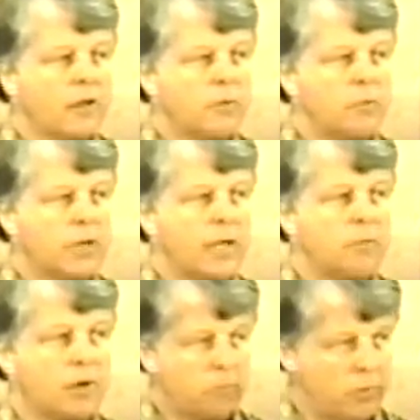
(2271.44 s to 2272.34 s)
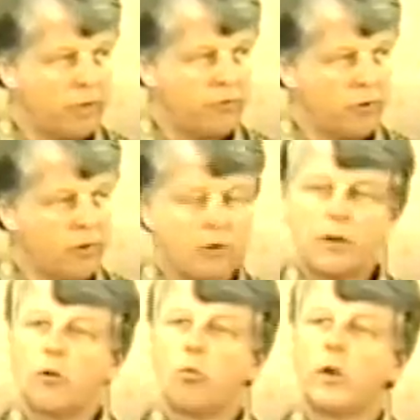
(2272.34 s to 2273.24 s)
became a believer
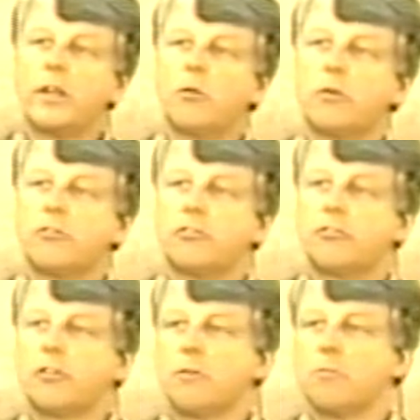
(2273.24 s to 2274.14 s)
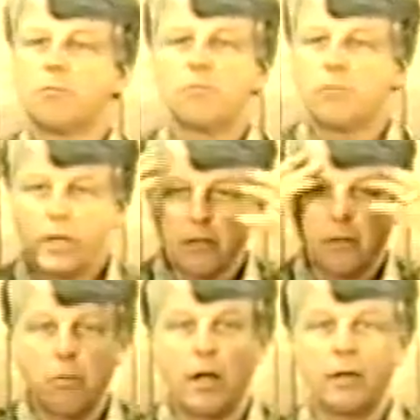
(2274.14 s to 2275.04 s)
when he was um, healed
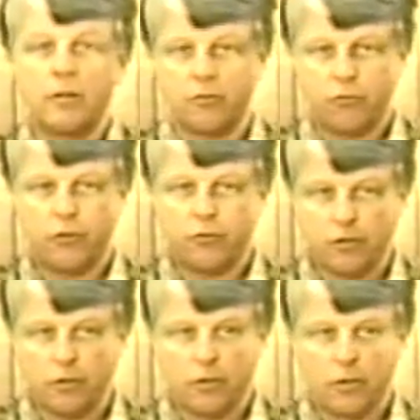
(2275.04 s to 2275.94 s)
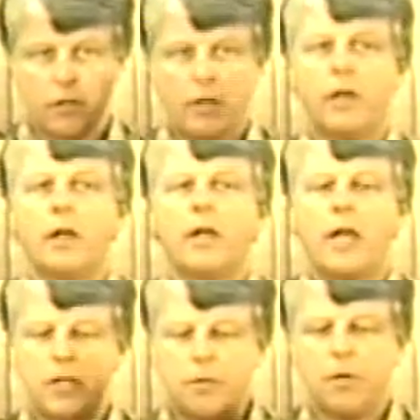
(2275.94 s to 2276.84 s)
of blindness, physical,
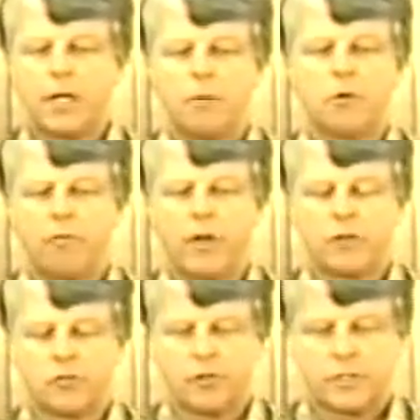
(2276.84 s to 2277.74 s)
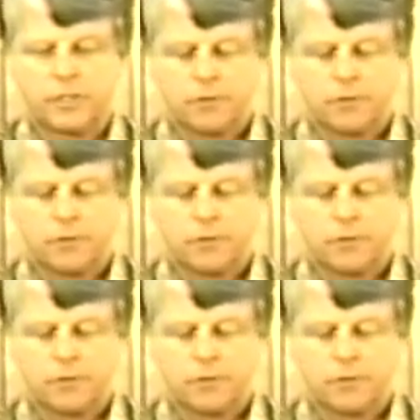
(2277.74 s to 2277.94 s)
and he became an evangelist.